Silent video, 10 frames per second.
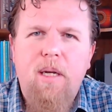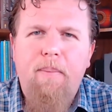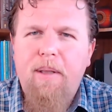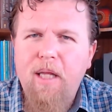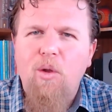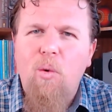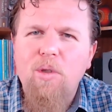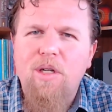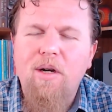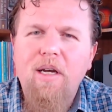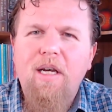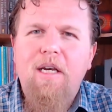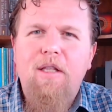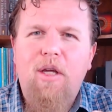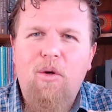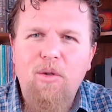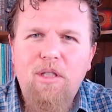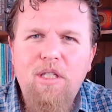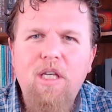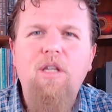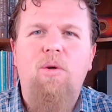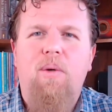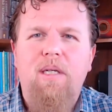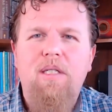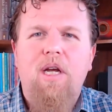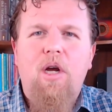but then also the continuous